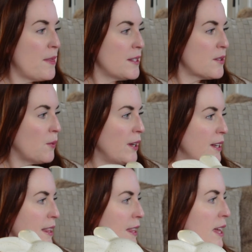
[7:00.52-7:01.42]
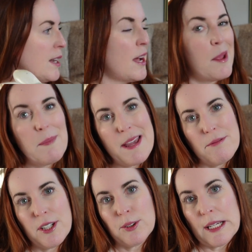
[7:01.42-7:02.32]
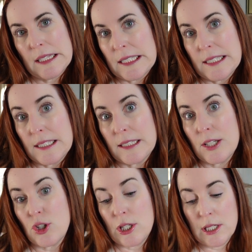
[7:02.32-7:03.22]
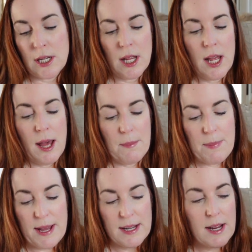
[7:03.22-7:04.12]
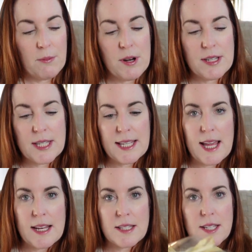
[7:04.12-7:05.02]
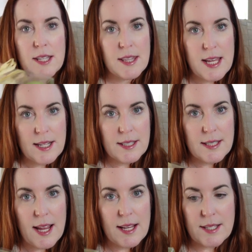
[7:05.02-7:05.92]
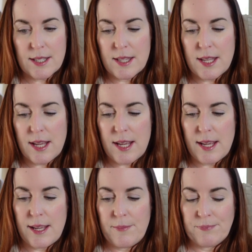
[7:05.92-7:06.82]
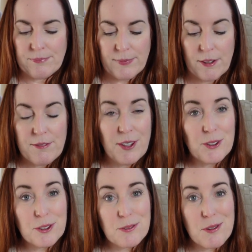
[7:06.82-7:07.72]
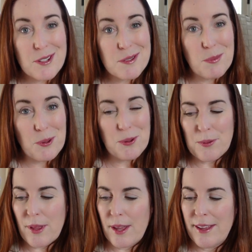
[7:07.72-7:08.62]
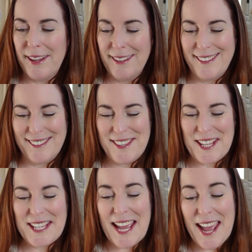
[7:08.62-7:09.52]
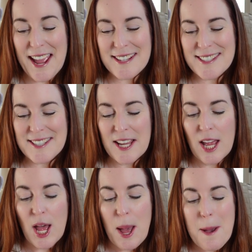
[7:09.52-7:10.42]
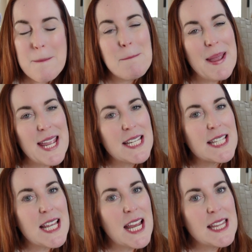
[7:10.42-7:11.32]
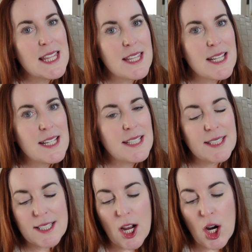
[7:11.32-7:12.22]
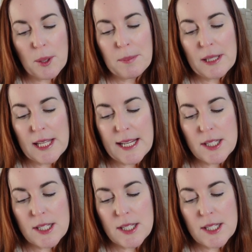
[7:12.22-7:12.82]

this one, and then I may regret this decision, but I wanted to get this as the filler for this bowl. The cats may decide that these are play